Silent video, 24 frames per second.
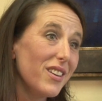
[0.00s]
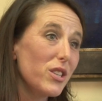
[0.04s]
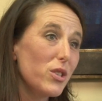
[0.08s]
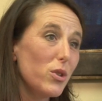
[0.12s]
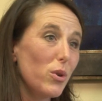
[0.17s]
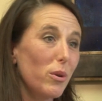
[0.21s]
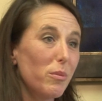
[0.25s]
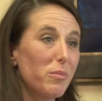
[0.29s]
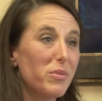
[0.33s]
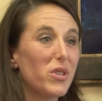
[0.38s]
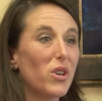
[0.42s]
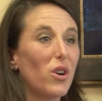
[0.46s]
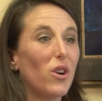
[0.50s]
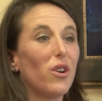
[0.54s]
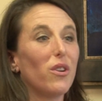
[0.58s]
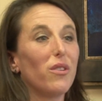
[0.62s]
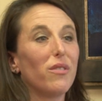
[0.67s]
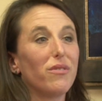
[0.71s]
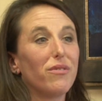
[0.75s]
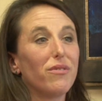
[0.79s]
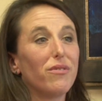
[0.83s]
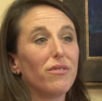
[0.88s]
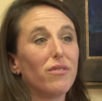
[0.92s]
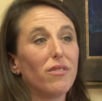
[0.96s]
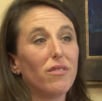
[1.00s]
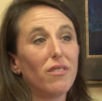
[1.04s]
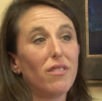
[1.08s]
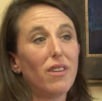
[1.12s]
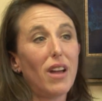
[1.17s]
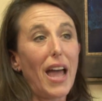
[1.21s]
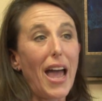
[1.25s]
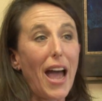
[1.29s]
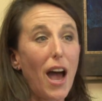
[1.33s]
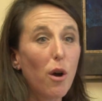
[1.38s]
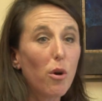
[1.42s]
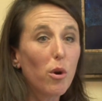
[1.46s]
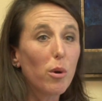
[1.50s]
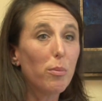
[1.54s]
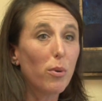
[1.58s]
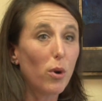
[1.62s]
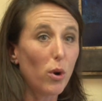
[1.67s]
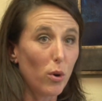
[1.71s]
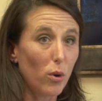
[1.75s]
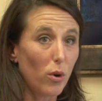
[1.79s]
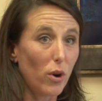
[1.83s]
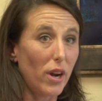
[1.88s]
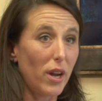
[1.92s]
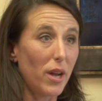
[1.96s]
to observe our
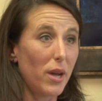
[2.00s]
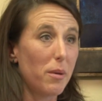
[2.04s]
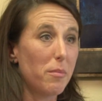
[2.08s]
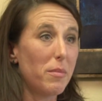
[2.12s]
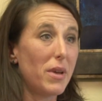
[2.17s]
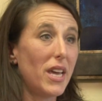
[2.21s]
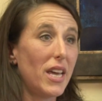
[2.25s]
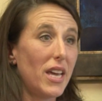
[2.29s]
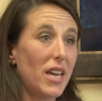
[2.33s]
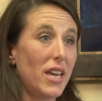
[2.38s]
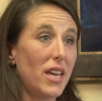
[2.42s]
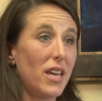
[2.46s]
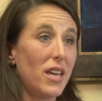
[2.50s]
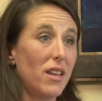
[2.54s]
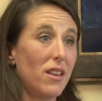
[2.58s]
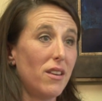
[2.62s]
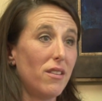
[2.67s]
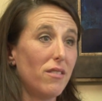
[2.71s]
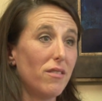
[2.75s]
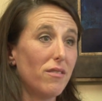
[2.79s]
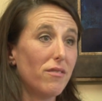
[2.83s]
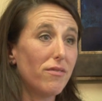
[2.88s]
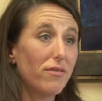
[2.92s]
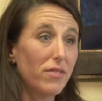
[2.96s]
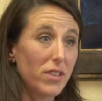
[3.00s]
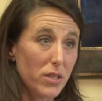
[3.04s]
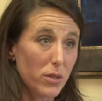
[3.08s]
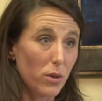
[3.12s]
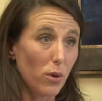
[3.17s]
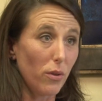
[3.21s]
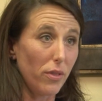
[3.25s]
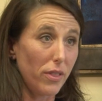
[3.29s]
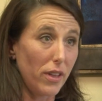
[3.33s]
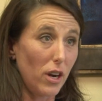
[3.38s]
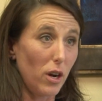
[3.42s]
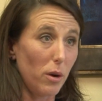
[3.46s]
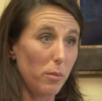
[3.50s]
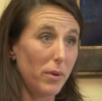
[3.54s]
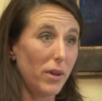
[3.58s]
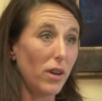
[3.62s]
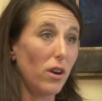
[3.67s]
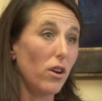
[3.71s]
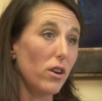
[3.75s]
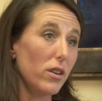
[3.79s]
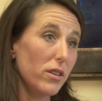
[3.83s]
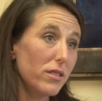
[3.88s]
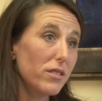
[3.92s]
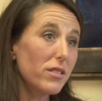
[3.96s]
program in physical therapy,
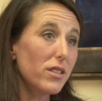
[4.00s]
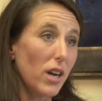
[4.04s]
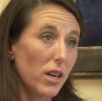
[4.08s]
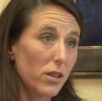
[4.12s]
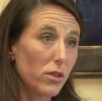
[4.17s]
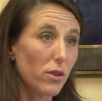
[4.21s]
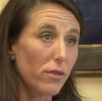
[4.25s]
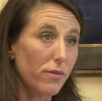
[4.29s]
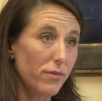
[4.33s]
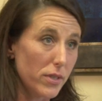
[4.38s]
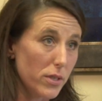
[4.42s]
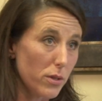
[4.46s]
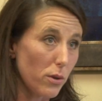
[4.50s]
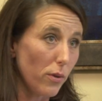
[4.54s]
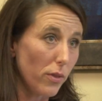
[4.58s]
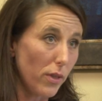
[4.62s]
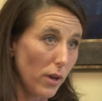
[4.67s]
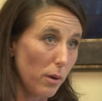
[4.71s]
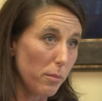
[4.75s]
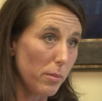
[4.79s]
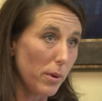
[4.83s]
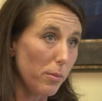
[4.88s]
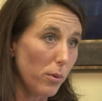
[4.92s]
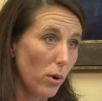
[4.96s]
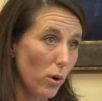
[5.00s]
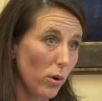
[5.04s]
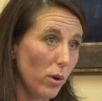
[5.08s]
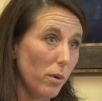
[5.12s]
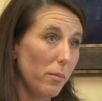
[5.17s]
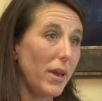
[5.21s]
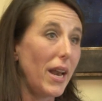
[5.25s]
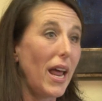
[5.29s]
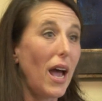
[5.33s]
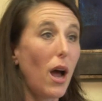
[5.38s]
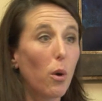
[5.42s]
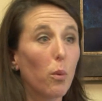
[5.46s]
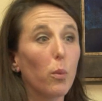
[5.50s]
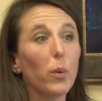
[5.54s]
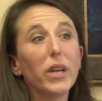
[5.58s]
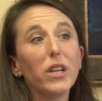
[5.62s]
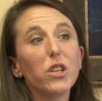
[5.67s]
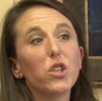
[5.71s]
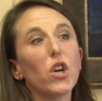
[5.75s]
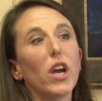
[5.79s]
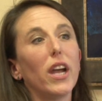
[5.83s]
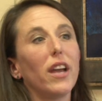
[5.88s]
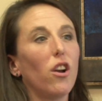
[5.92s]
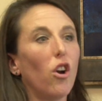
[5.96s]
our doctor of physical therapy program, and how we
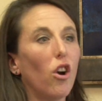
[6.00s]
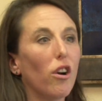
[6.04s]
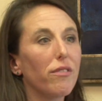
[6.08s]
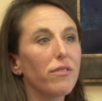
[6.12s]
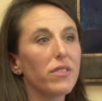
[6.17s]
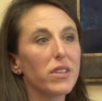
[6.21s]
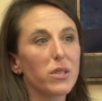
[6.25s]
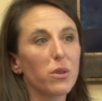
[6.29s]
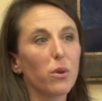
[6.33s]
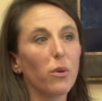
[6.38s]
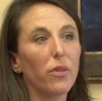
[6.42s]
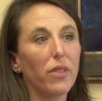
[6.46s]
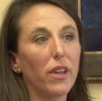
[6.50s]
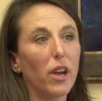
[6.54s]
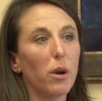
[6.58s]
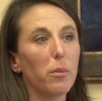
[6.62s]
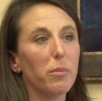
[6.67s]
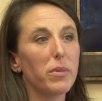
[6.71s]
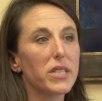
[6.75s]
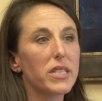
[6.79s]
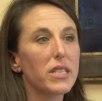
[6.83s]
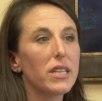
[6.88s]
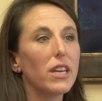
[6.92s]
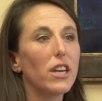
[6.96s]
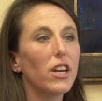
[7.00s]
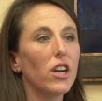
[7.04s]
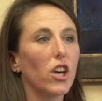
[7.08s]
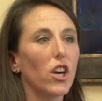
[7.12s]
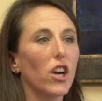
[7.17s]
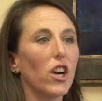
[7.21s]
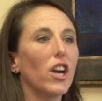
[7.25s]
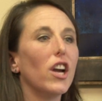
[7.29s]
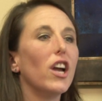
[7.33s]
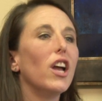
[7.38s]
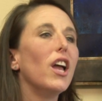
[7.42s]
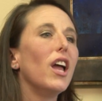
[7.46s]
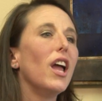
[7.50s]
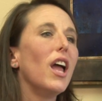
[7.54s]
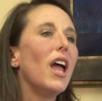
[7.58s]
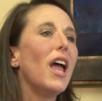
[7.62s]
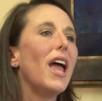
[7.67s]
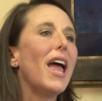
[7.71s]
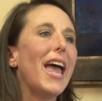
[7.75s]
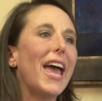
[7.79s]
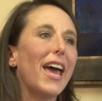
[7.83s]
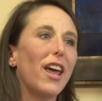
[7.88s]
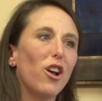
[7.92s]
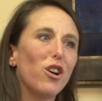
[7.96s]
train our physical therapists here,
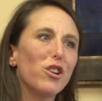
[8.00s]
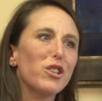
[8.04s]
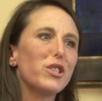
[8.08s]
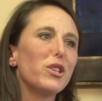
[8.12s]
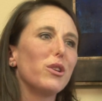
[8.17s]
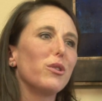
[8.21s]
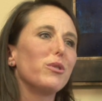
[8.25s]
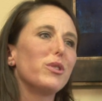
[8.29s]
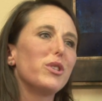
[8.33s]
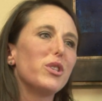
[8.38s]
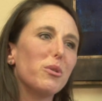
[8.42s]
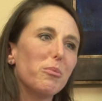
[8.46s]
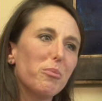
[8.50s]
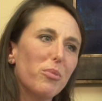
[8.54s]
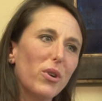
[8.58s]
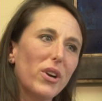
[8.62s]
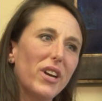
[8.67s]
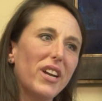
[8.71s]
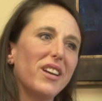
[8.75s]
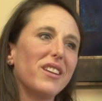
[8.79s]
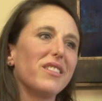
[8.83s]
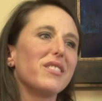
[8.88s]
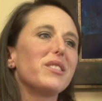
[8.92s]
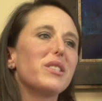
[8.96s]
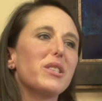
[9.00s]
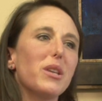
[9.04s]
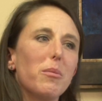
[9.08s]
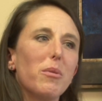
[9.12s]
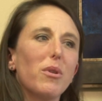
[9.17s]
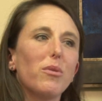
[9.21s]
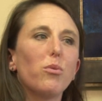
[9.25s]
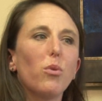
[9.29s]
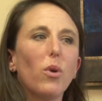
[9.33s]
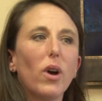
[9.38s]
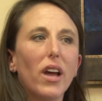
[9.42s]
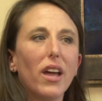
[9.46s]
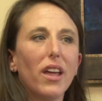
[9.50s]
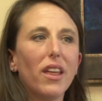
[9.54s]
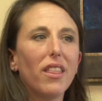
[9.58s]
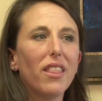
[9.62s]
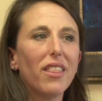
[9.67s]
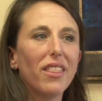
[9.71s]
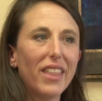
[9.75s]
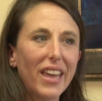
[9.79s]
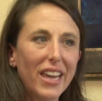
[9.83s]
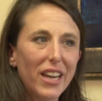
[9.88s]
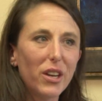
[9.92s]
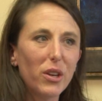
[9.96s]
and also to bring some of what
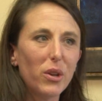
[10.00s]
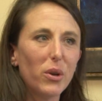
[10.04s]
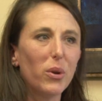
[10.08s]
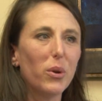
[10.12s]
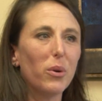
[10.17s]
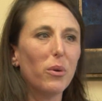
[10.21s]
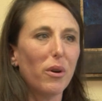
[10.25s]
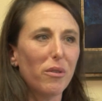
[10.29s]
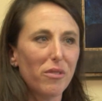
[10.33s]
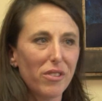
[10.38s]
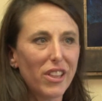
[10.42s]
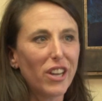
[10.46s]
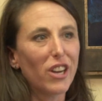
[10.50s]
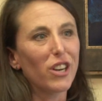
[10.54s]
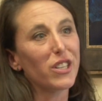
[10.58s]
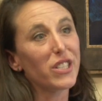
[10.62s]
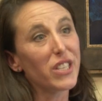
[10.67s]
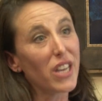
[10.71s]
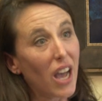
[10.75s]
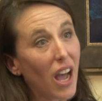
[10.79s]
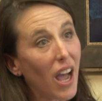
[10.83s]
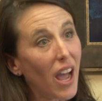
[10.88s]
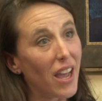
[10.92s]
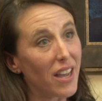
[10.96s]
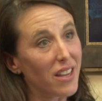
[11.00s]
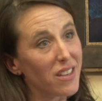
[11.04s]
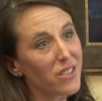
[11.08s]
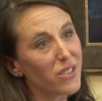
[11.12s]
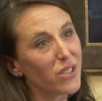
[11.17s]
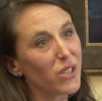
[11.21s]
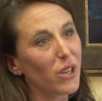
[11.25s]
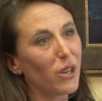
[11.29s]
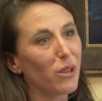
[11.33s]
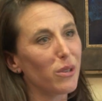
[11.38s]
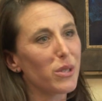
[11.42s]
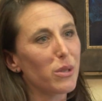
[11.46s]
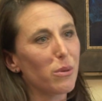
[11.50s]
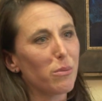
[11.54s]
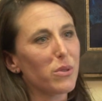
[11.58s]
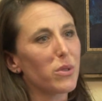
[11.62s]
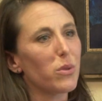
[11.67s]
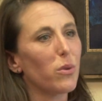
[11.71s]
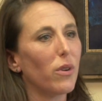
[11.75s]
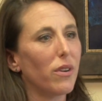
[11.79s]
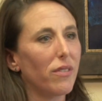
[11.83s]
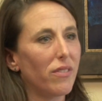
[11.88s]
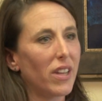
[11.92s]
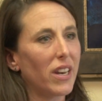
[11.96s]
they do over there to us, you know, so it was
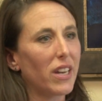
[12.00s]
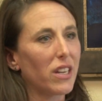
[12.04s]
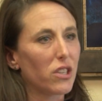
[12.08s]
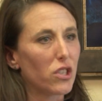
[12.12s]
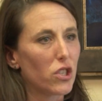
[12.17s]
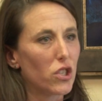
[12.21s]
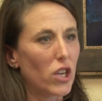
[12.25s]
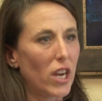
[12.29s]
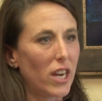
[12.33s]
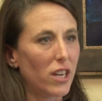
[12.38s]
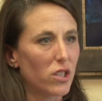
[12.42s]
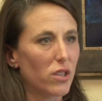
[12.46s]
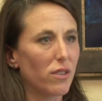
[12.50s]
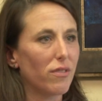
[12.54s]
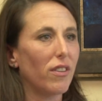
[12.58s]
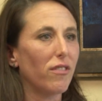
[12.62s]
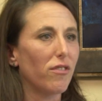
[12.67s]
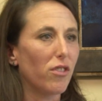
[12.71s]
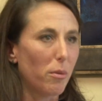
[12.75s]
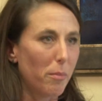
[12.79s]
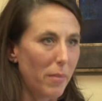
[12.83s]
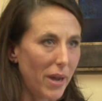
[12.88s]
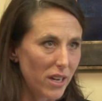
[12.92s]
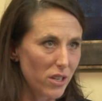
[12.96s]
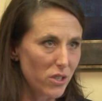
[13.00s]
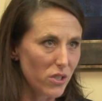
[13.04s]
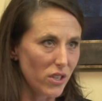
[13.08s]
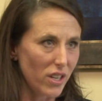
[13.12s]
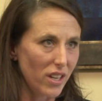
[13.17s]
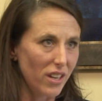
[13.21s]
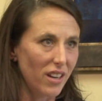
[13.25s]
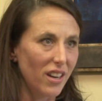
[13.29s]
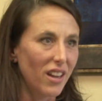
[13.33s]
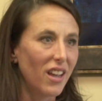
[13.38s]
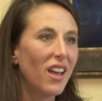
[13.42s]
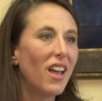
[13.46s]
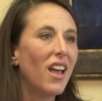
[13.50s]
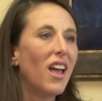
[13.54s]
sort of an exchange of information.